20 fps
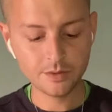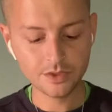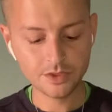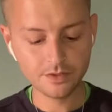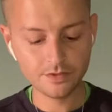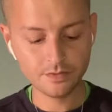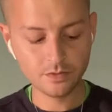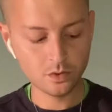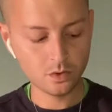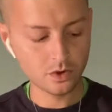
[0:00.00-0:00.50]
the
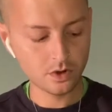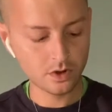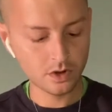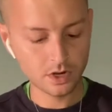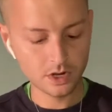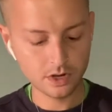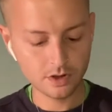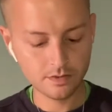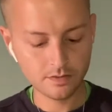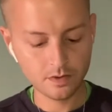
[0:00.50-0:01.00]
Four
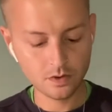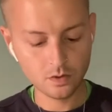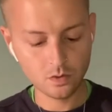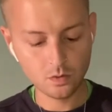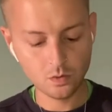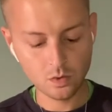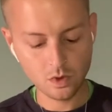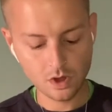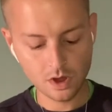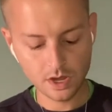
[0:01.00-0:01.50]
of
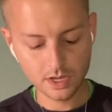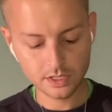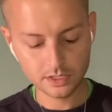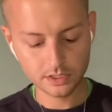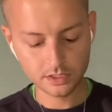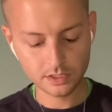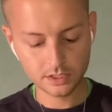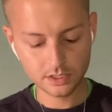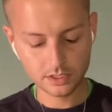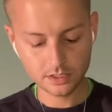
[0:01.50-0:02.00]

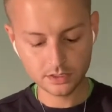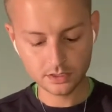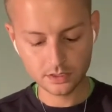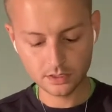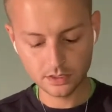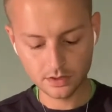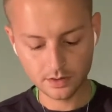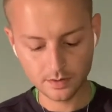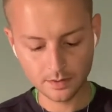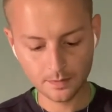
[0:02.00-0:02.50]
Wands.
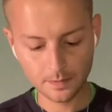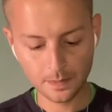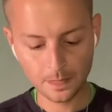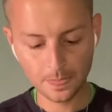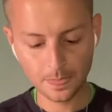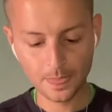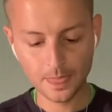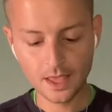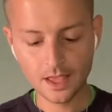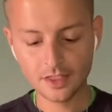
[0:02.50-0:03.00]

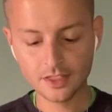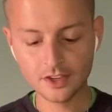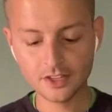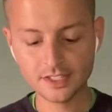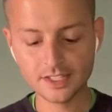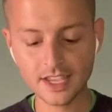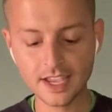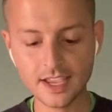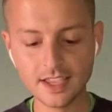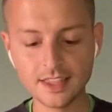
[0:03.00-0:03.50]
They're
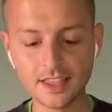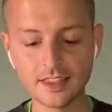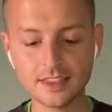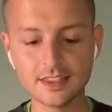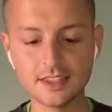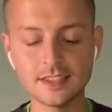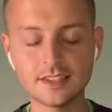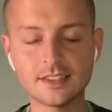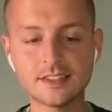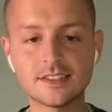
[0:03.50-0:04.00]
saying that
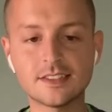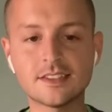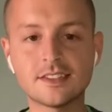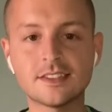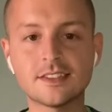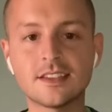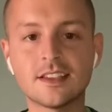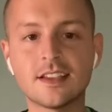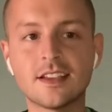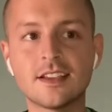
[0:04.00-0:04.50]
this,
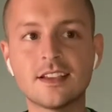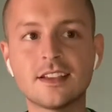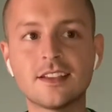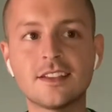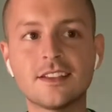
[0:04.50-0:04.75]
uh,